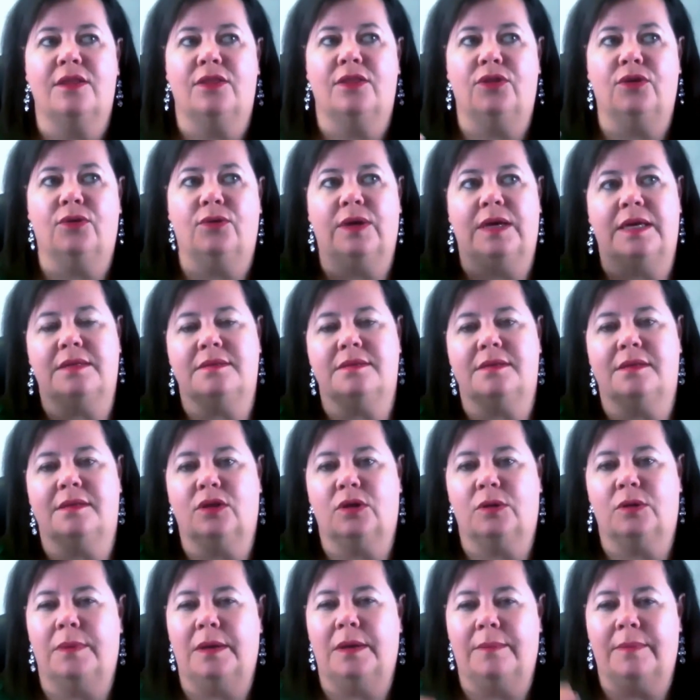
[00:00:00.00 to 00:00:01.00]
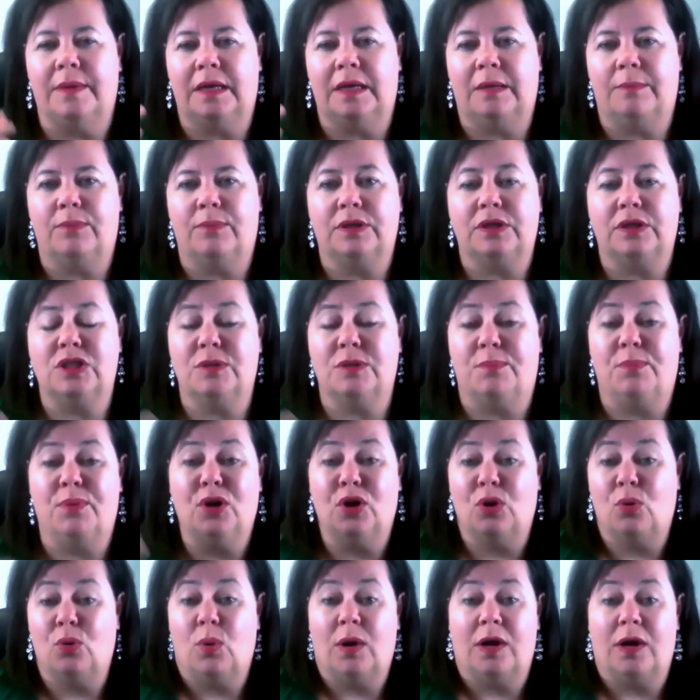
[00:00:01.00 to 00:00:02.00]
There is a little bit of money to
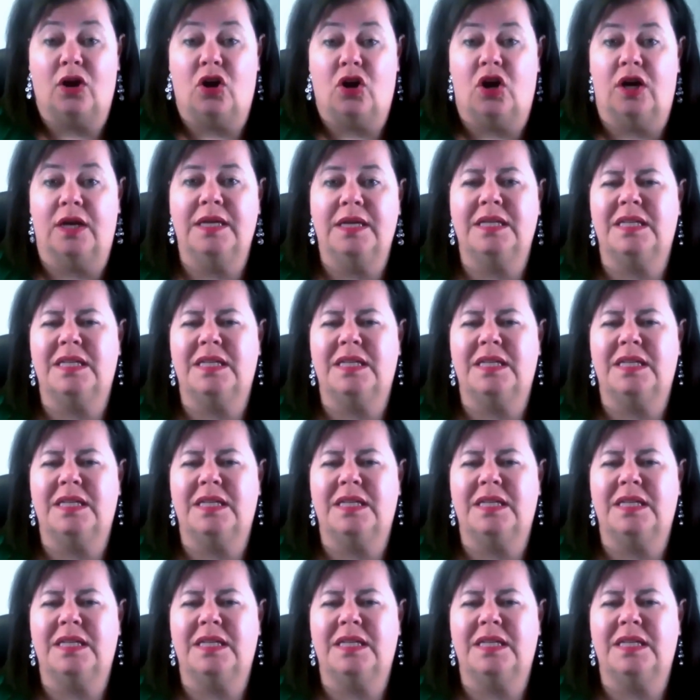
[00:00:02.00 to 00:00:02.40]
put one on.